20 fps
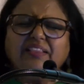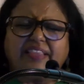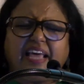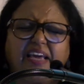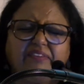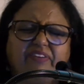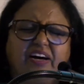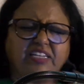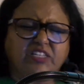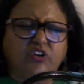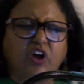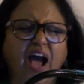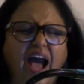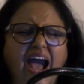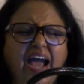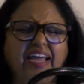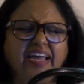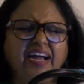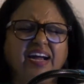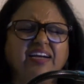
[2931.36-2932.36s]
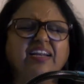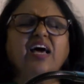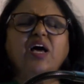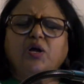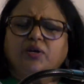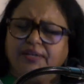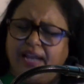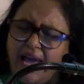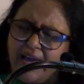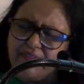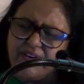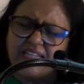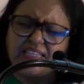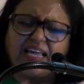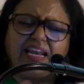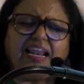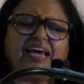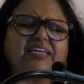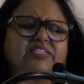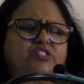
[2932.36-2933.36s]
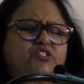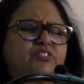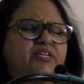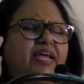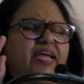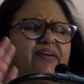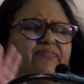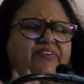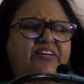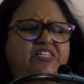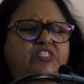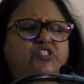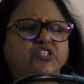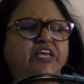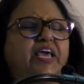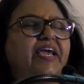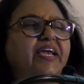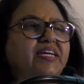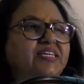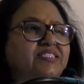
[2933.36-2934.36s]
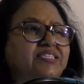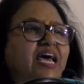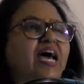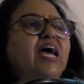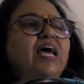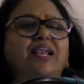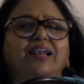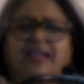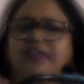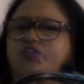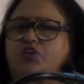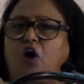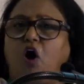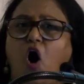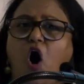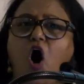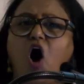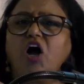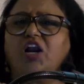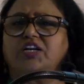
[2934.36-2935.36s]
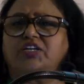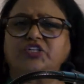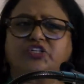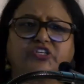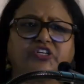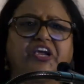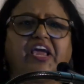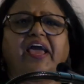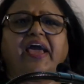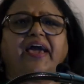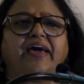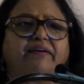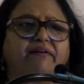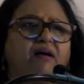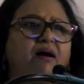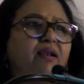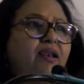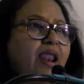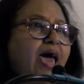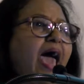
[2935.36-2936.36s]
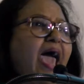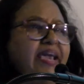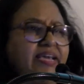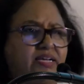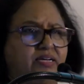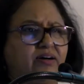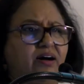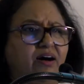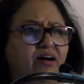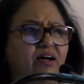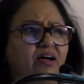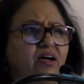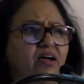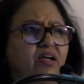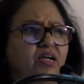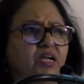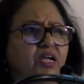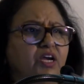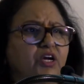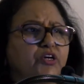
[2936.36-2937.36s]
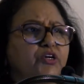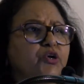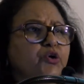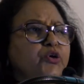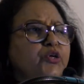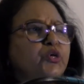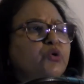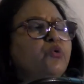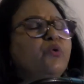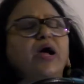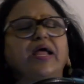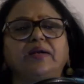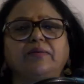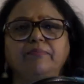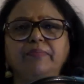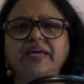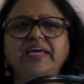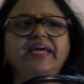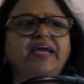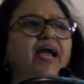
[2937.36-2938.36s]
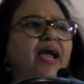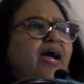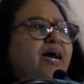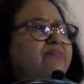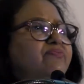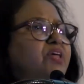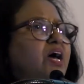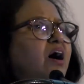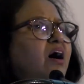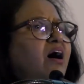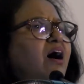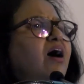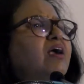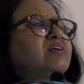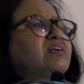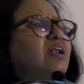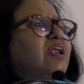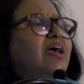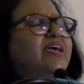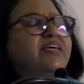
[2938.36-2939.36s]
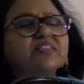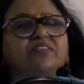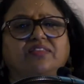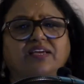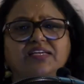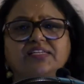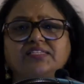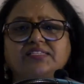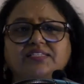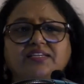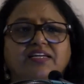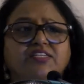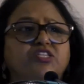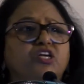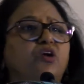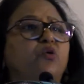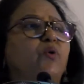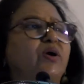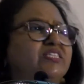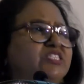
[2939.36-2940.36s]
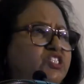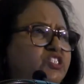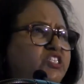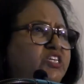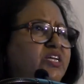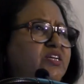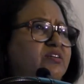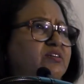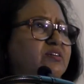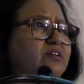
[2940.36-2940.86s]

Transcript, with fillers: they were tired. Nevertheless, David says, uh, let us all share alike. Do you and me have the heart like this? It's a question.